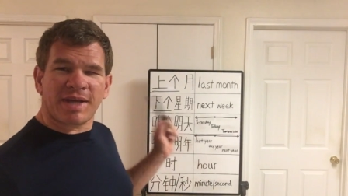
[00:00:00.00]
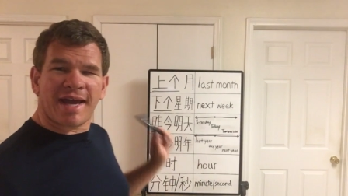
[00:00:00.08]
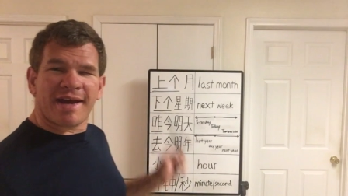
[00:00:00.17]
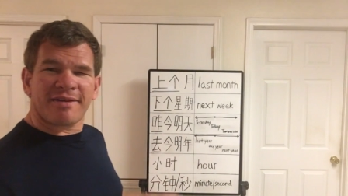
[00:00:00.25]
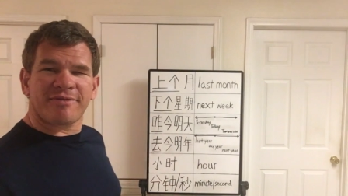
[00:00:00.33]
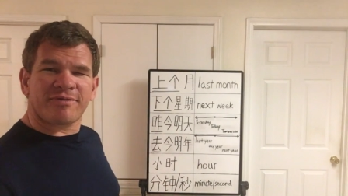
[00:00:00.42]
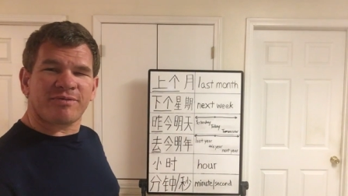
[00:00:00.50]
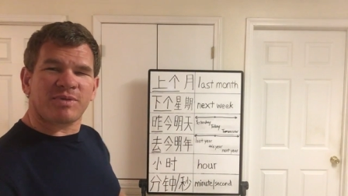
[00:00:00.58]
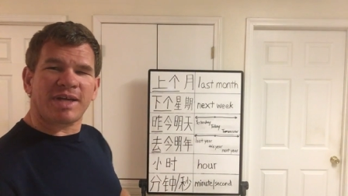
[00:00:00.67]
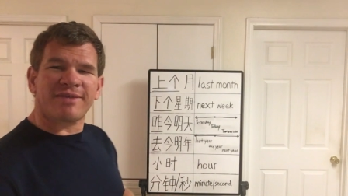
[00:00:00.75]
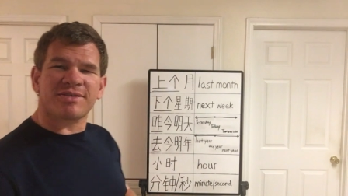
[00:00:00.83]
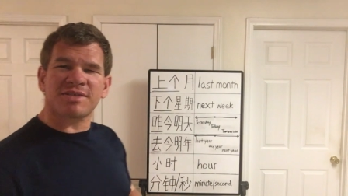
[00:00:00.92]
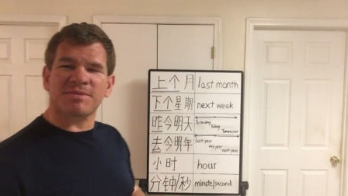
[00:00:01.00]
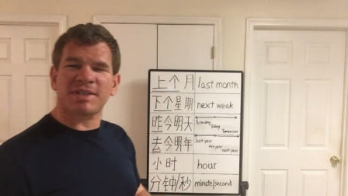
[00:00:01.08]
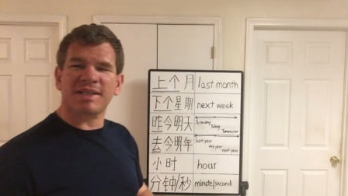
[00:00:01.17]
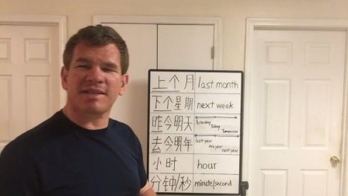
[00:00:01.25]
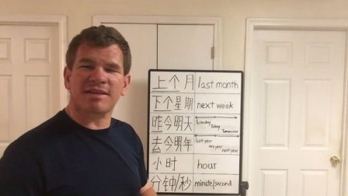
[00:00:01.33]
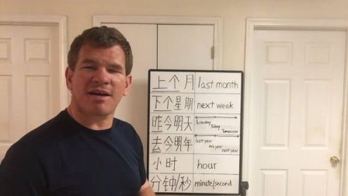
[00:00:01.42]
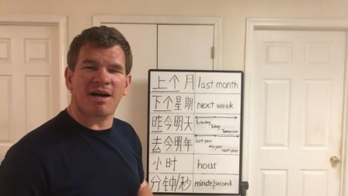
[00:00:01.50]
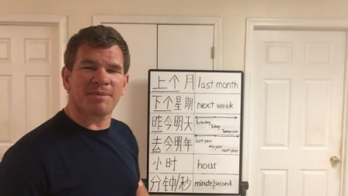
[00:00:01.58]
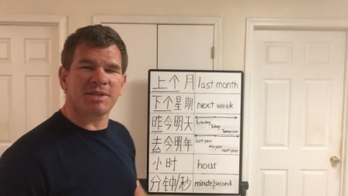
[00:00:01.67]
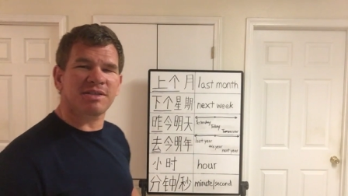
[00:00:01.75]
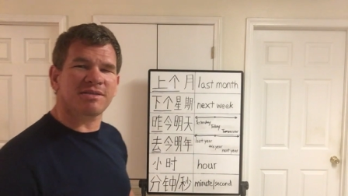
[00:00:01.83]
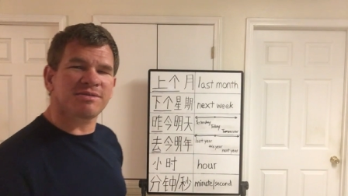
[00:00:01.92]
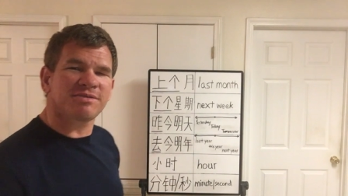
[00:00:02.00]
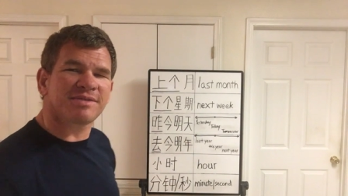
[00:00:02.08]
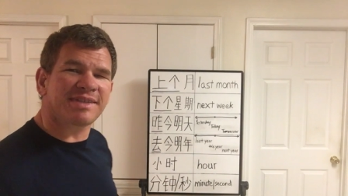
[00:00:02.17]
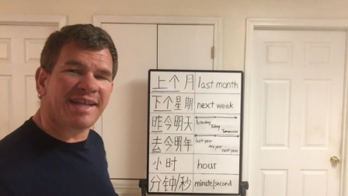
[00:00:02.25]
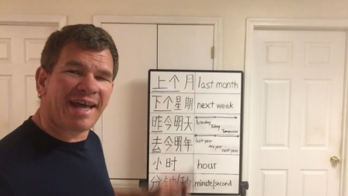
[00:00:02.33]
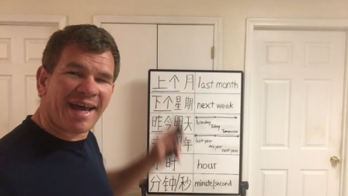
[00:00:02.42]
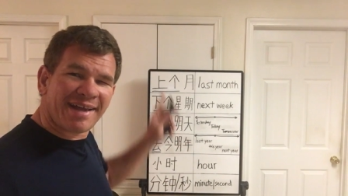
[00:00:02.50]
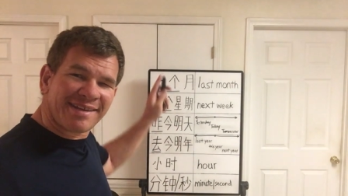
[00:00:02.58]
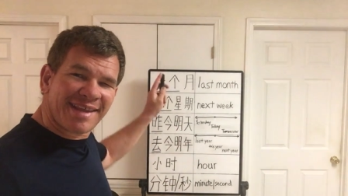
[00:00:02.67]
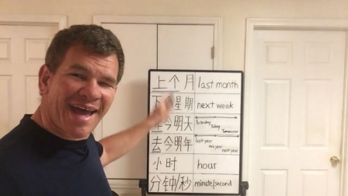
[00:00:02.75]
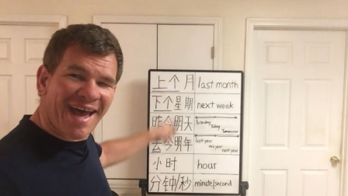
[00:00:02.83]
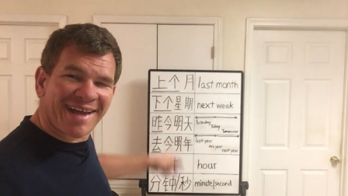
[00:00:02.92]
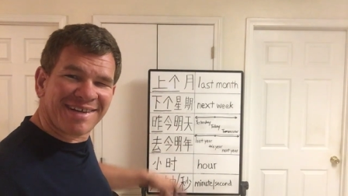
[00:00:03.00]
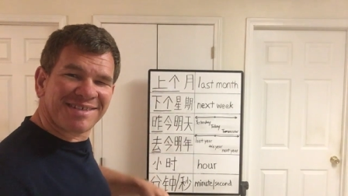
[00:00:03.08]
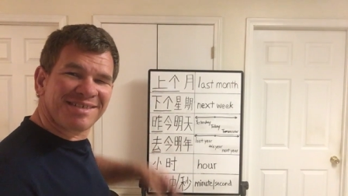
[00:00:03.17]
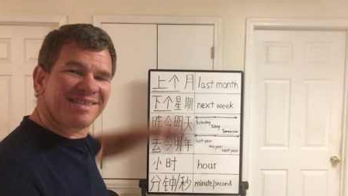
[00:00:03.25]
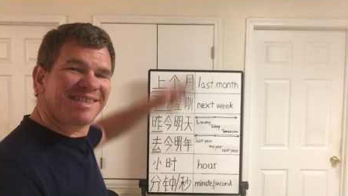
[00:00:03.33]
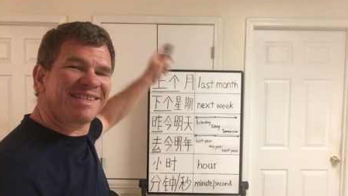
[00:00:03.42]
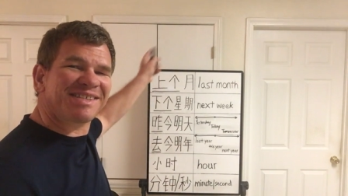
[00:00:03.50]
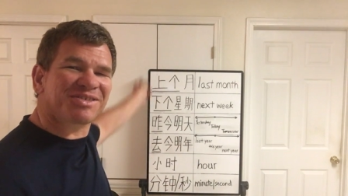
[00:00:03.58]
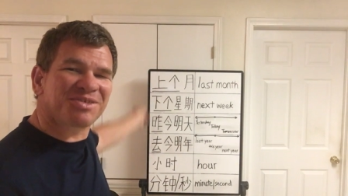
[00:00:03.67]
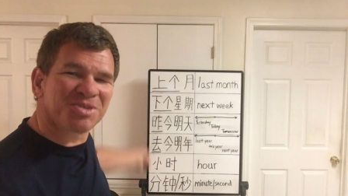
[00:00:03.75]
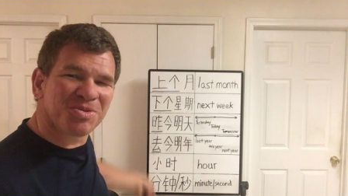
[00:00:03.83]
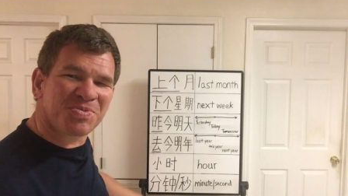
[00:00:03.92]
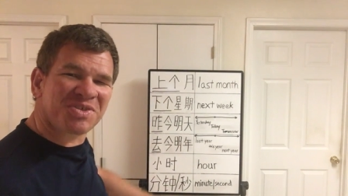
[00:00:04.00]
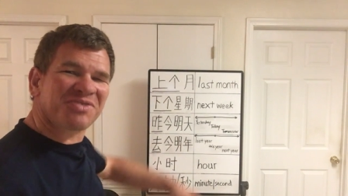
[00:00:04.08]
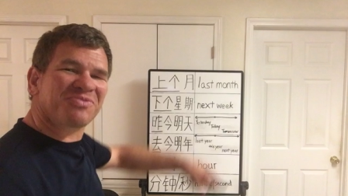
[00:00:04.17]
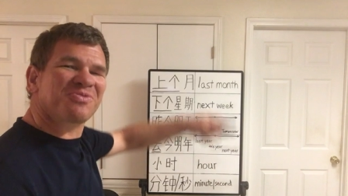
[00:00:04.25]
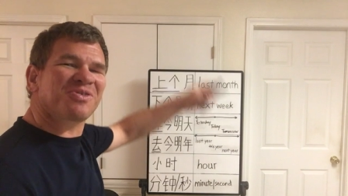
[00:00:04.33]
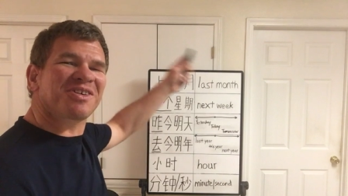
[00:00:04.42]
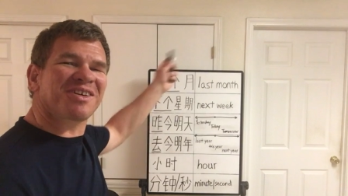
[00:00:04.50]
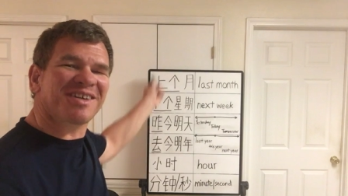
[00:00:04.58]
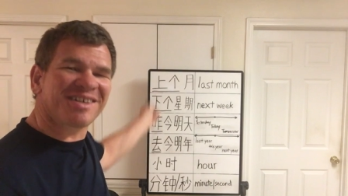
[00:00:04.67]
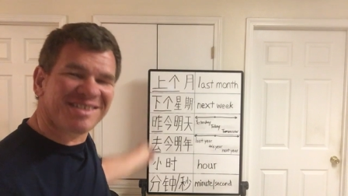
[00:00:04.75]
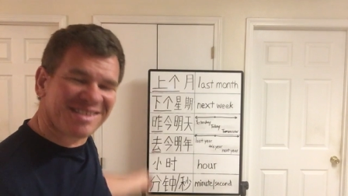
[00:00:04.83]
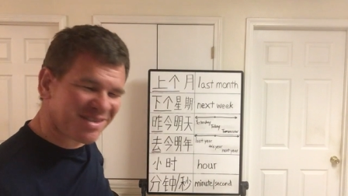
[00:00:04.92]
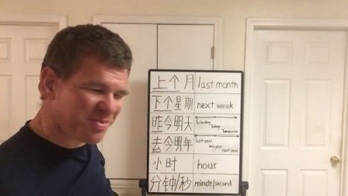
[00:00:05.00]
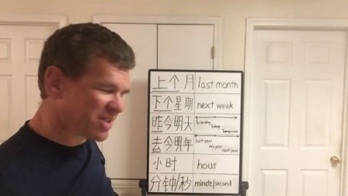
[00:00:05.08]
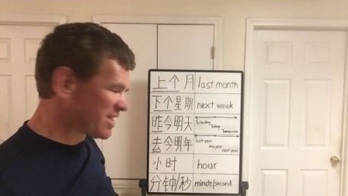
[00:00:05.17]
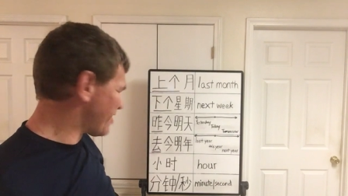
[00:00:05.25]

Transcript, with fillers: we have we have something in common that that these groups of words let's put it